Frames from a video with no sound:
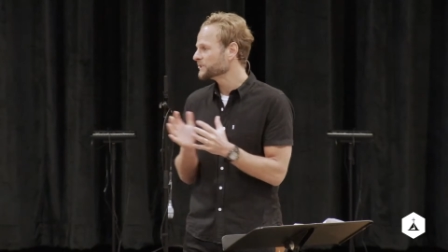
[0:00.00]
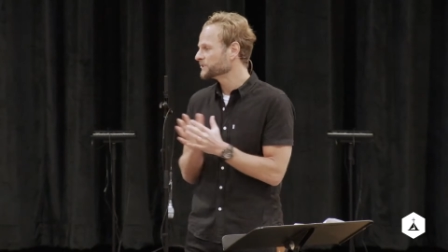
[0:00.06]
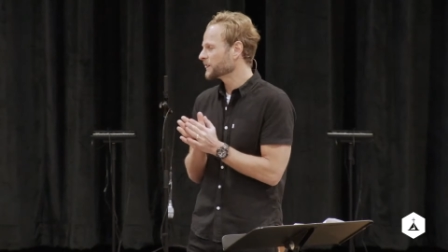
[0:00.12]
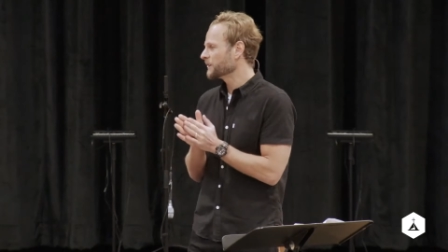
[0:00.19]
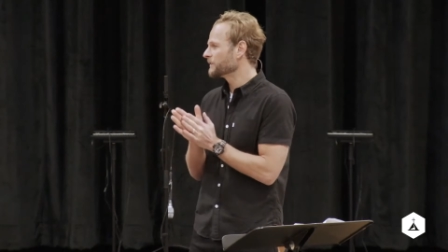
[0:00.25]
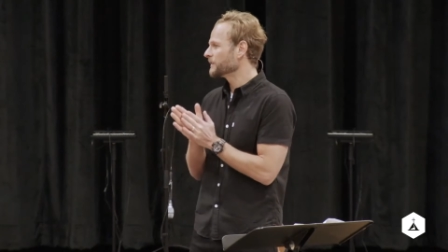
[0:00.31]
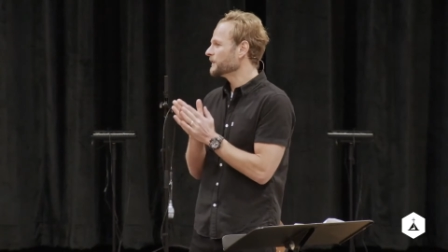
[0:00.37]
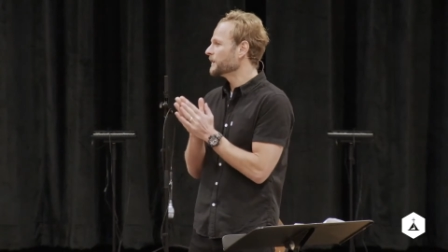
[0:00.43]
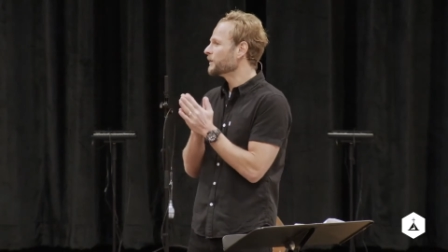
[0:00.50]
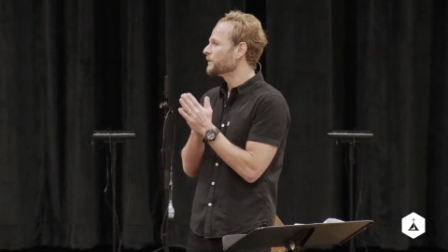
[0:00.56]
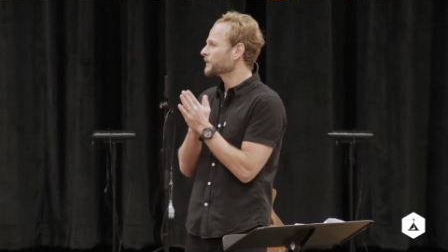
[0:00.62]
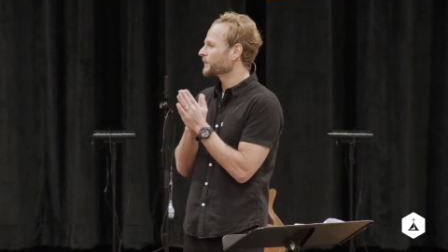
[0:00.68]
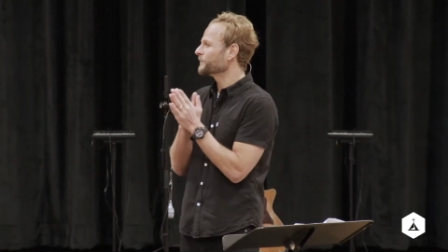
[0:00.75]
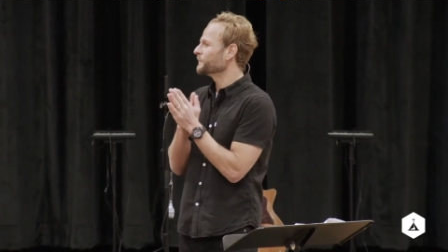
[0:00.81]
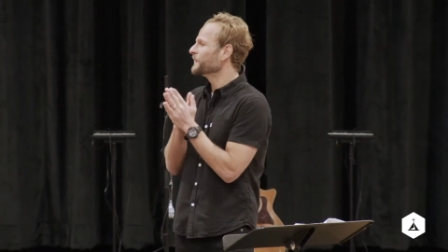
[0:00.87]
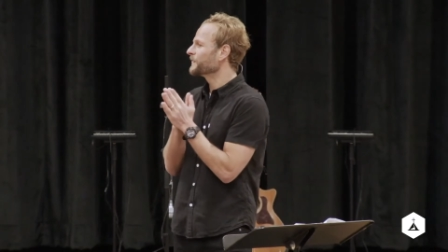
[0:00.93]
share the
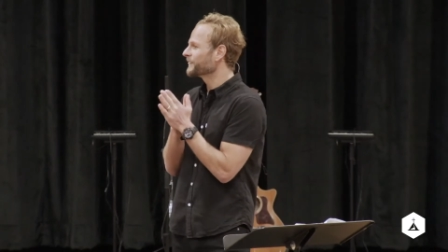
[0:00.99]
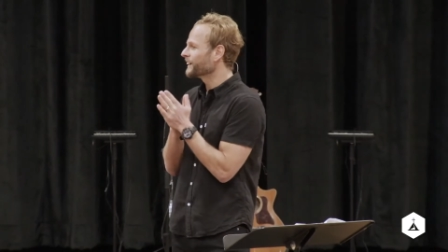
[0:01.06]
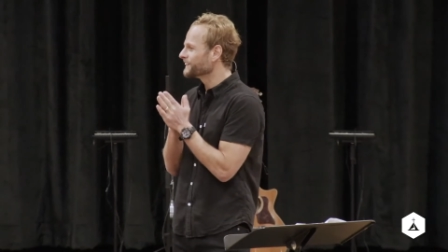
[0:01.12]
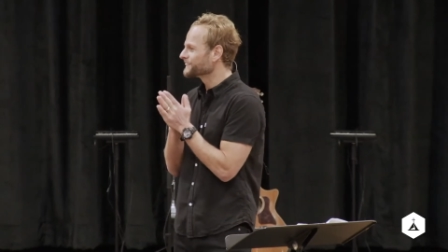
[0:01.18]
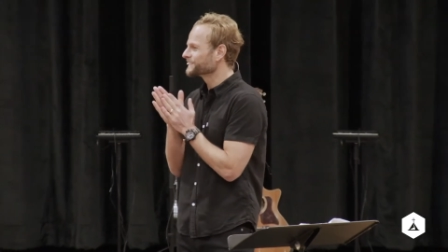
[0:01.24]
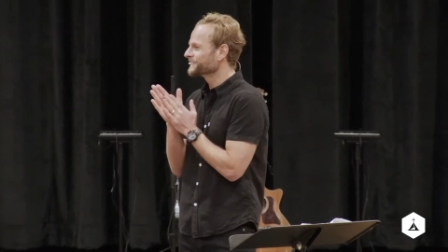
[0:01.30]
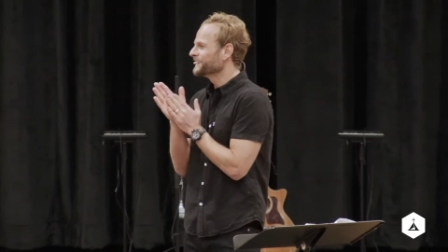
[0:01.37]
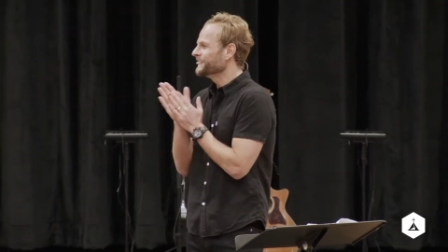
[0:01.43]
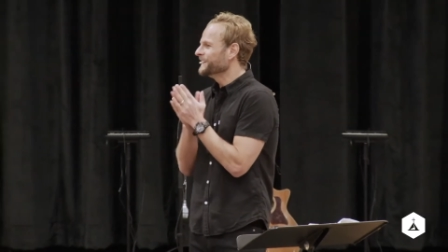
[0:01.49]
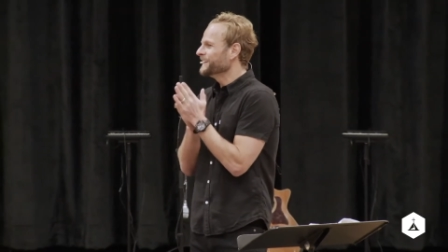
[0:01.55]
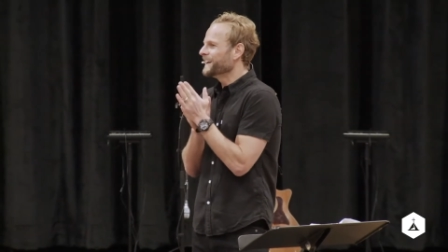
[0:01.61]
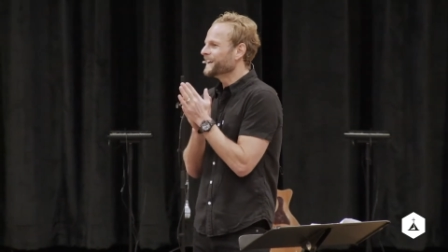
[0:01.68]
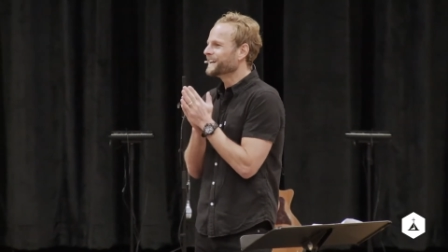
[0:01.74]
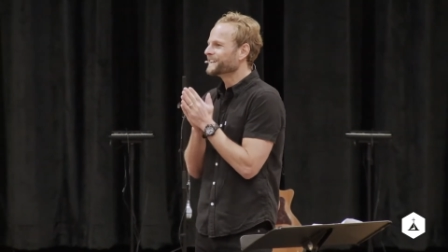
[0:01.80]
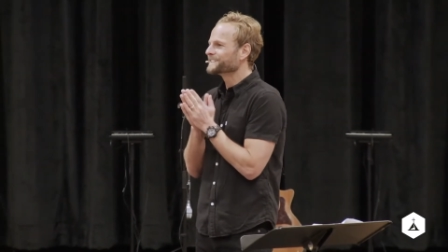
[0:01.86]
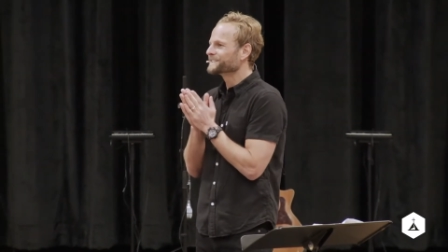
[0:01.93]
yoke with us.
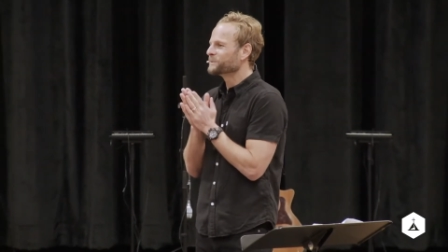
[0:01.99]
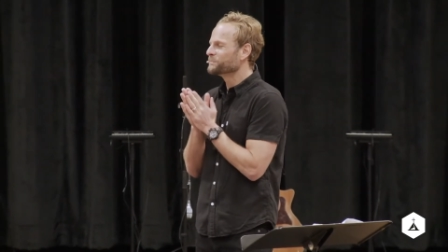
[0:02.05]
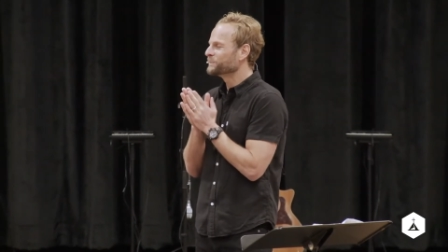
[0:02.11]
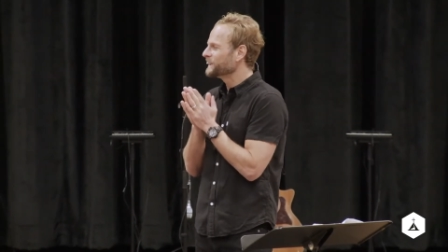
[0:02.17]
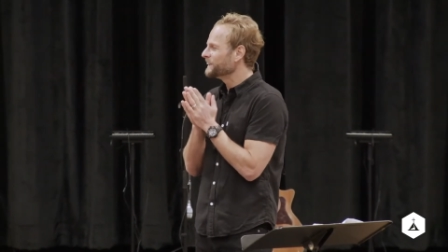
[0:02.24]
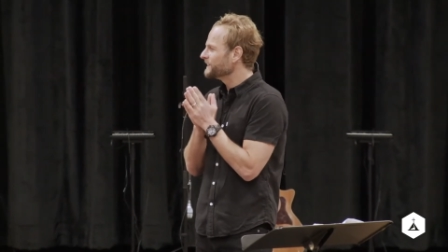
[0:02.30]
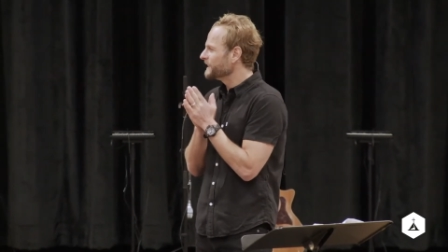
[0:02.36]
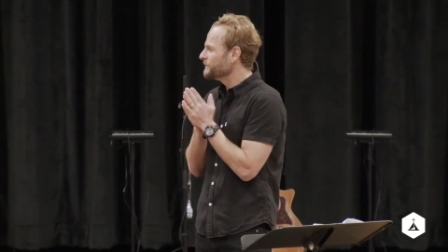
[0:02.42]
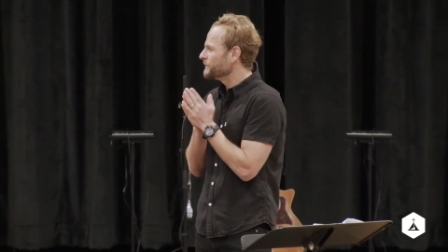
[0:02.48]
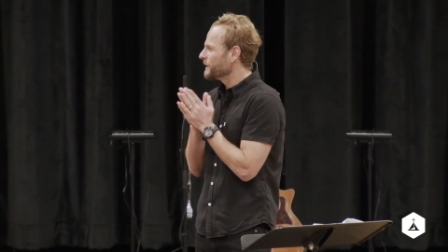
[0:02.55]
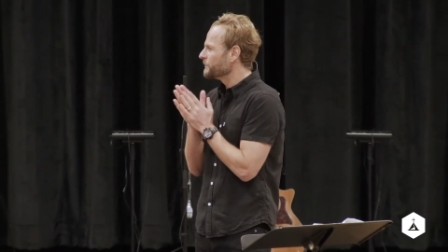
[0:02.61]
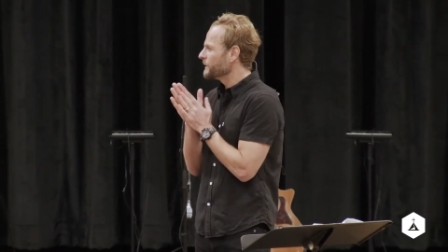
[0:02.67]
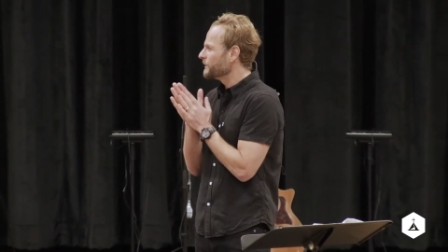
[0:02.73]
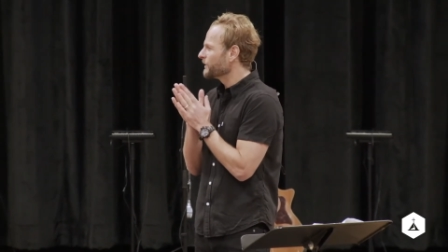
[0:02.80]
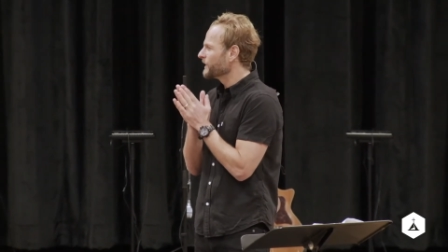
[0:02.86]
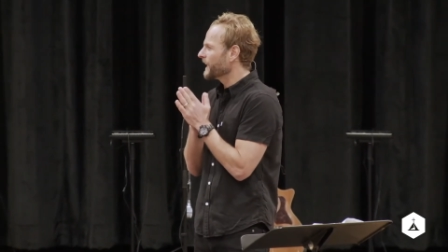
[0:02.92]
And so please email
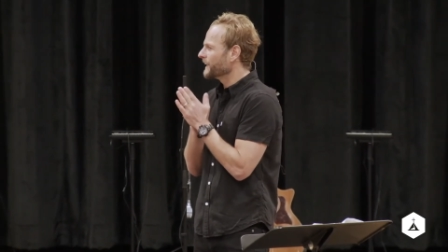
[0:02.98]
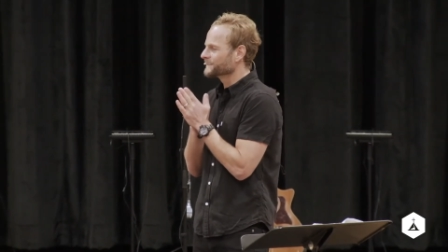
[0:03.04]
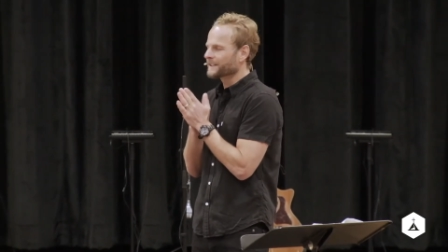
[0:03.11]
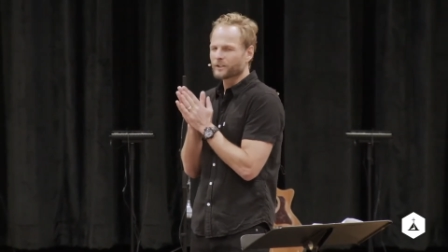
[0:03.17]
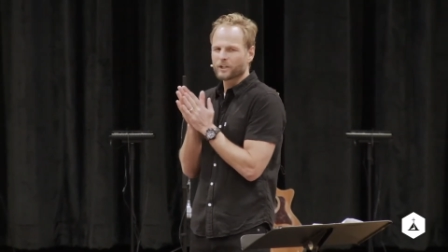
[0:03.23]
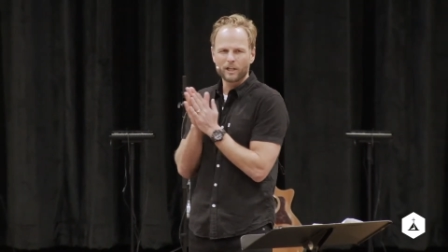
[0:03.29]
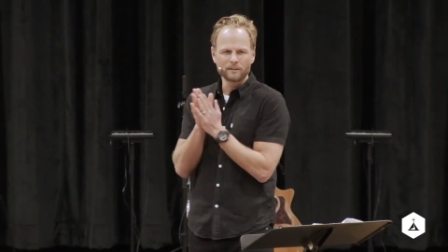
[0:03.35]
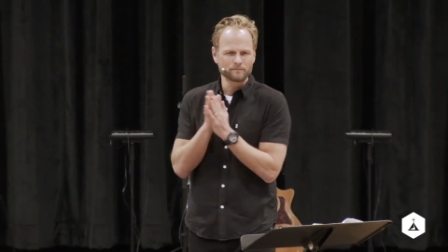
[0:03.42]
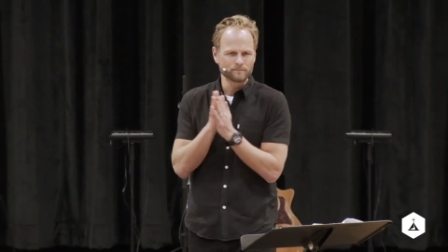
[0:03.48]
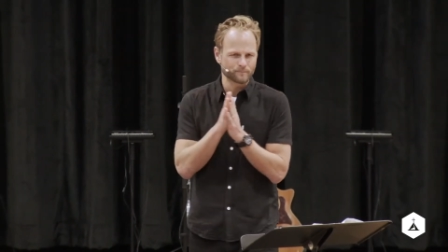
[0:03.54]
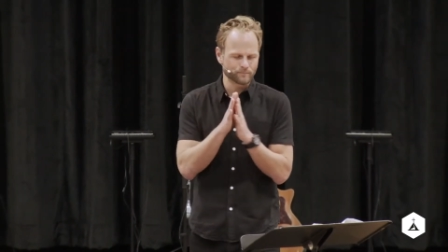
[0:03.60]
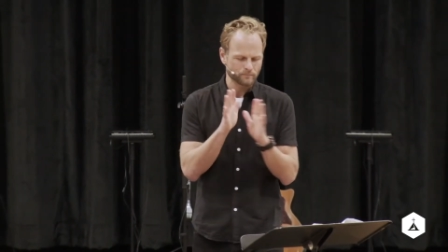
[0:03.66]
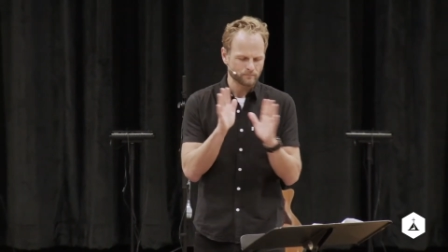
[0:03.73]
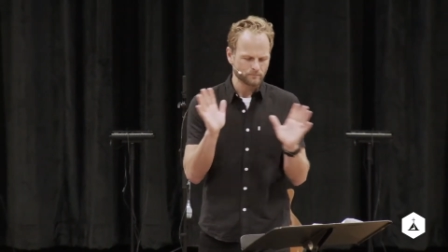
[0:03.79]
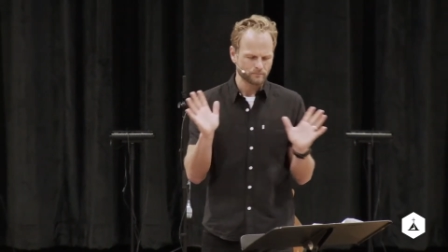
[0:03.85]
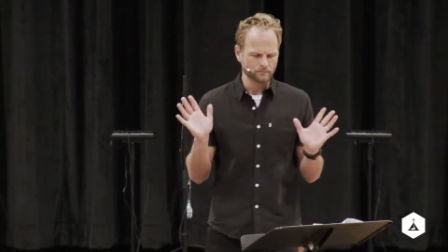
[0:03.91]
me with that. Sound good?
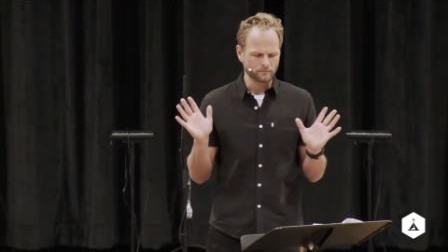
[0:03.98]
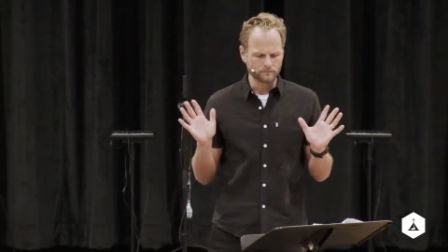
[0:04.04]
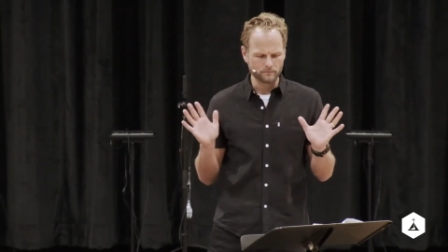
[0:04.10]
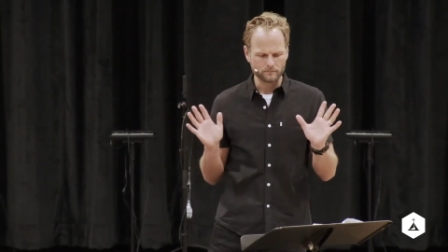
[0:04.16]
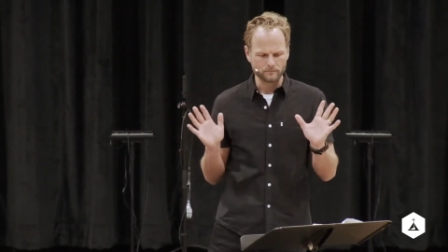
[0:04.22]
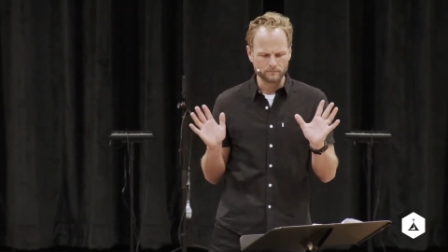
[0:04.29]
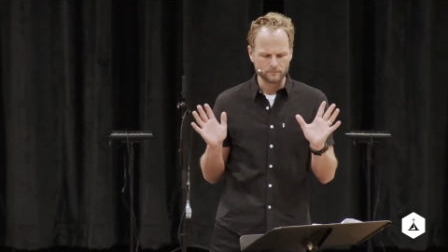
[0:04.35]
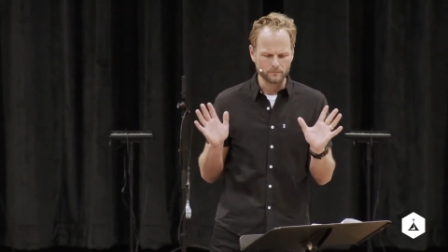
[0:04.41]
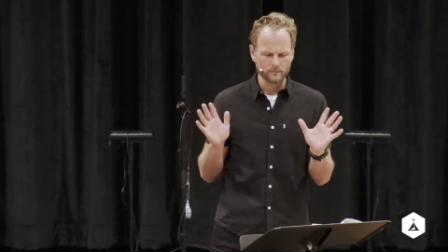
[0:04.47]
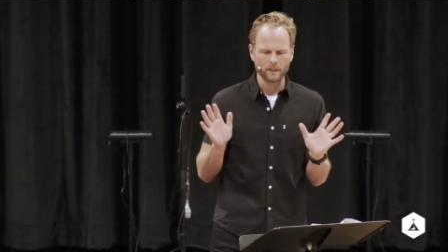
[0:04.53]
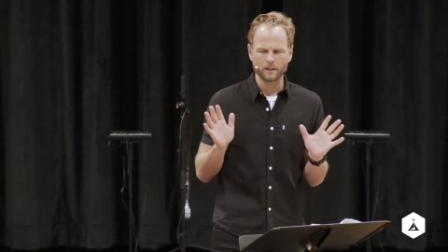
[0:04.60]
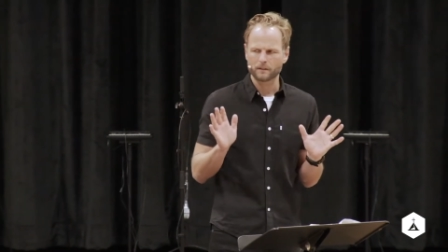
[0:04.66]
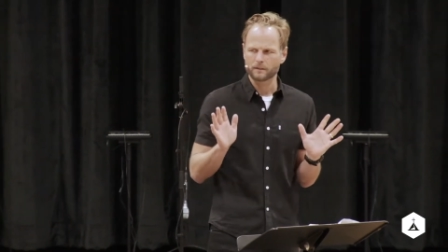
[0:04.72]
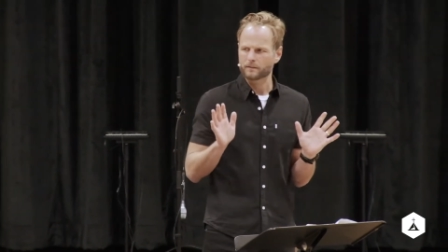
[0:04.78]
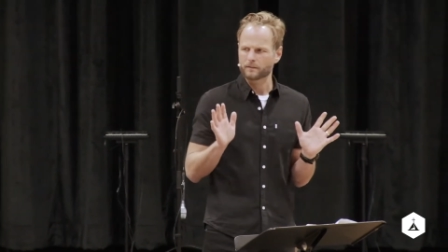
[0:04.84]
Yeah.